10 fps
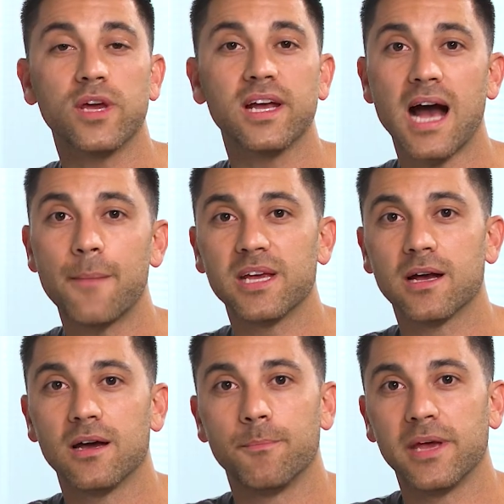can copy,
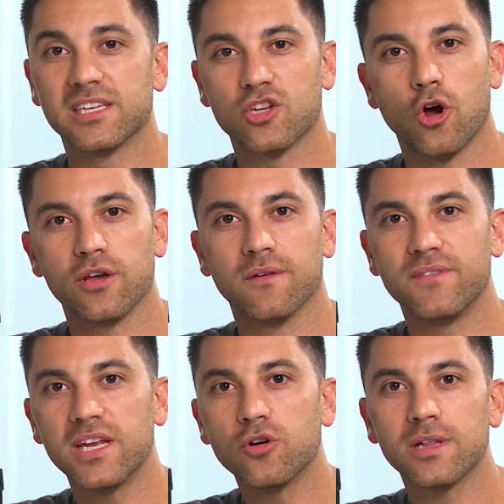cut, and paste audio
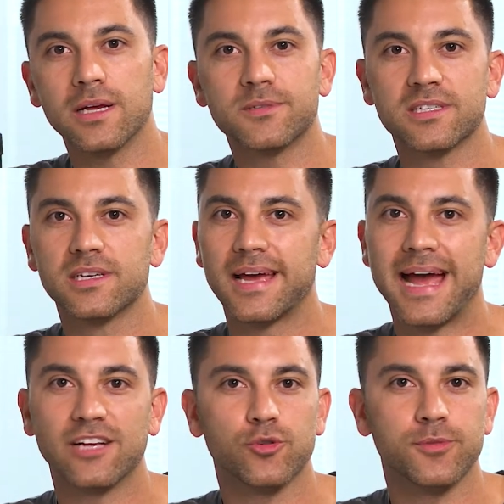and video clips,
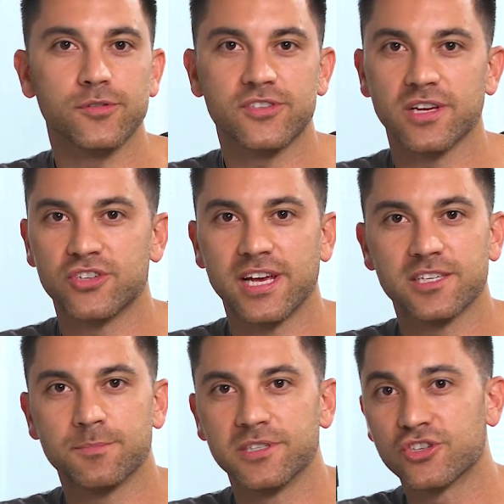attributes such
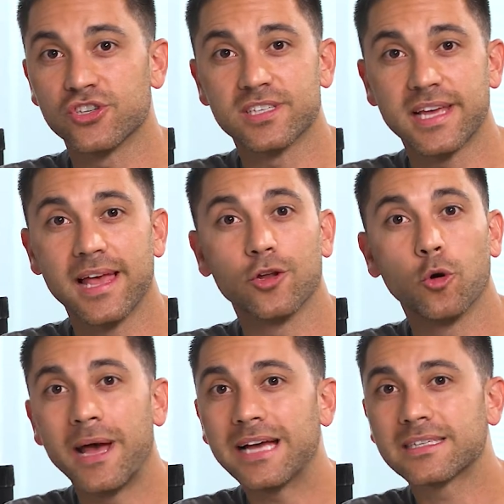as position, scale, and
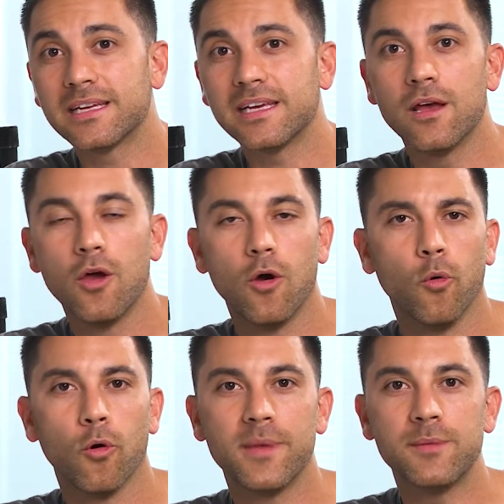opacity,
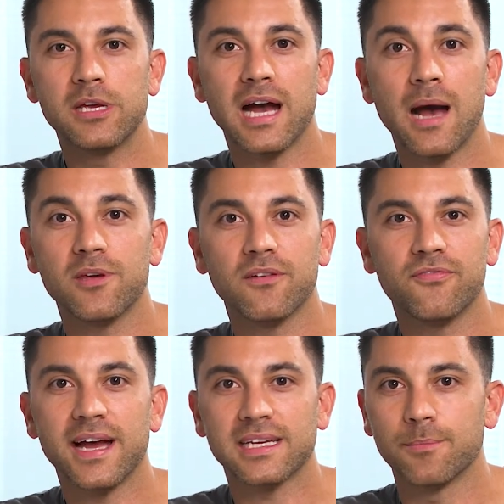or maybe copy
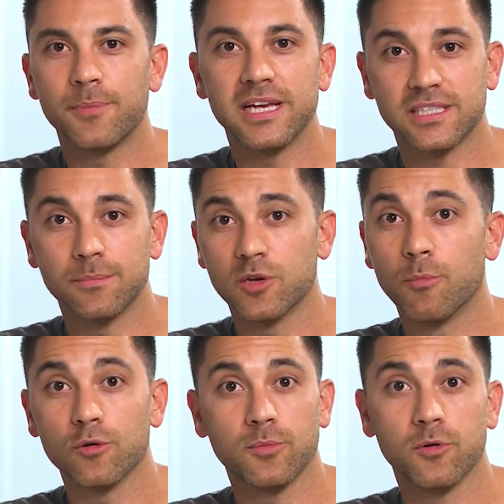effects and paste them to
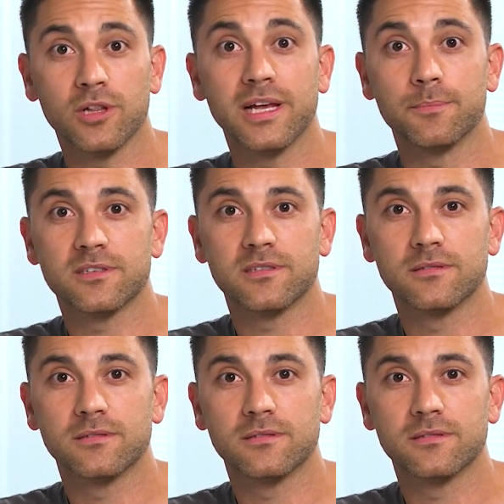multiple clips.